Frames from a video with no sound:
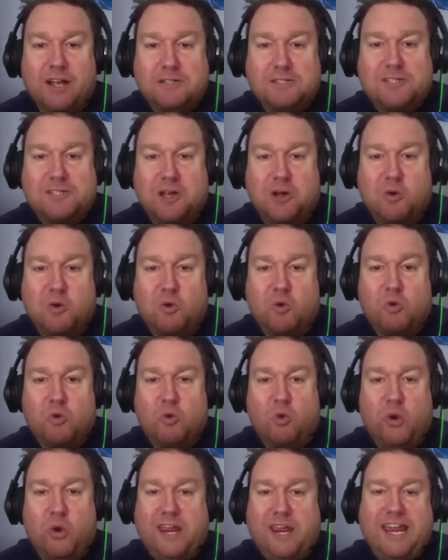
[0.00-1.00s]
Yeah. So
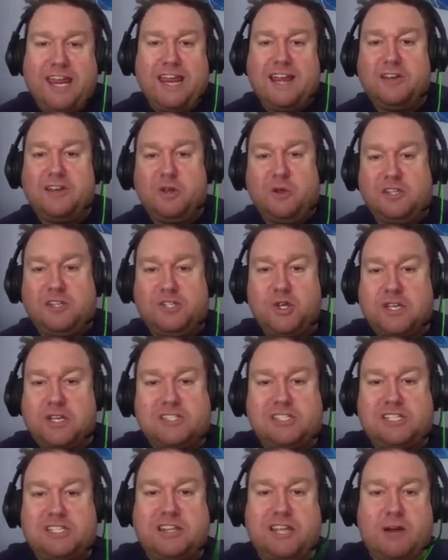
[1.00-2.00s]
we can't do this. You
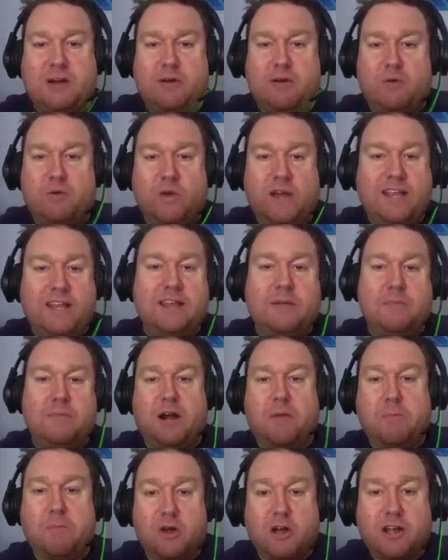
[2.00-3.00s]
can sit there and read them
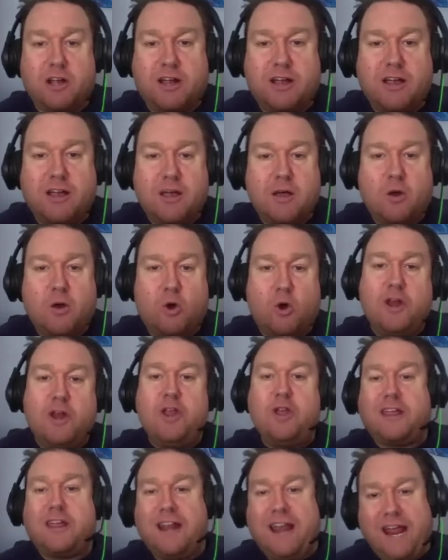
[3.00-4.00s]
our book, or
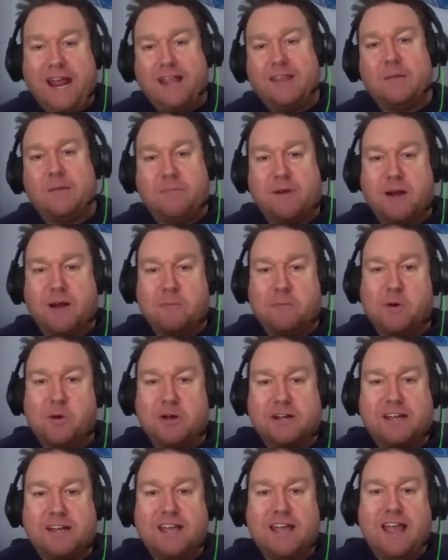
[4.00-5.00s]
you can hand them our
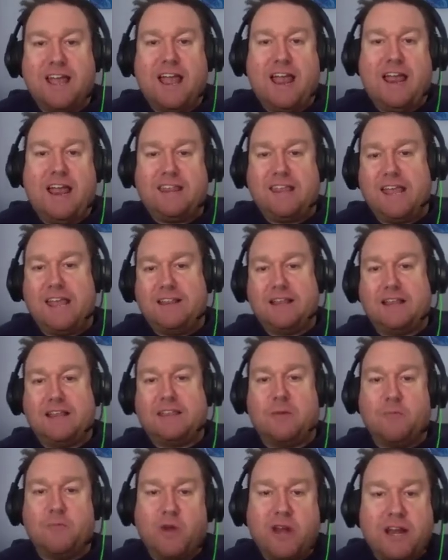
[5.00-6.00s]
book and, and let
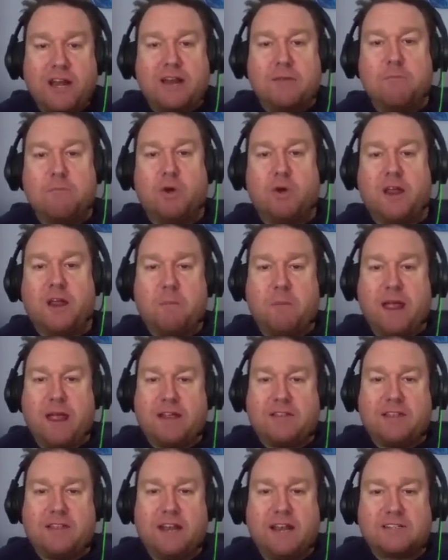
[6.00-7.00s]
them read it and bring it
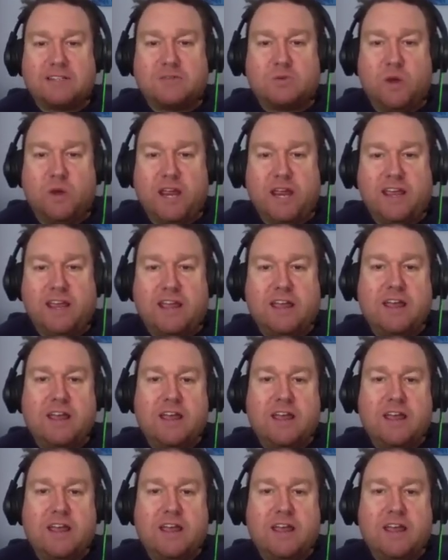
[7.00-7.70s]
back the next week,